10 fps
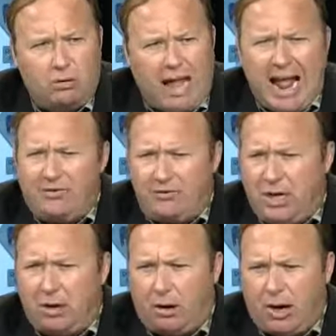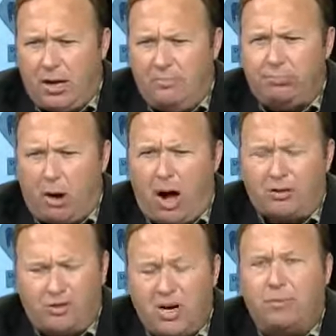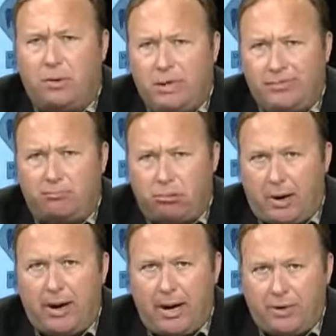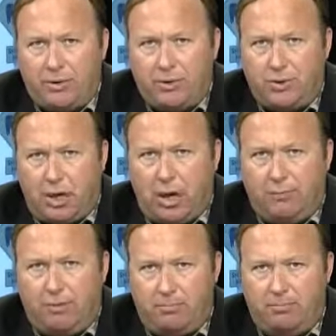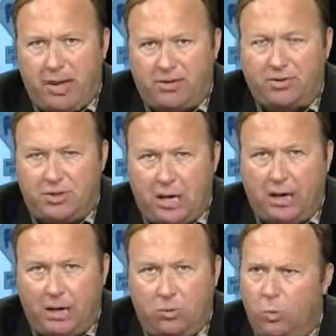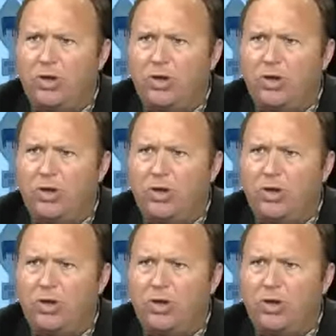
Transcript: last year, and he brought several different brands of the best-selling,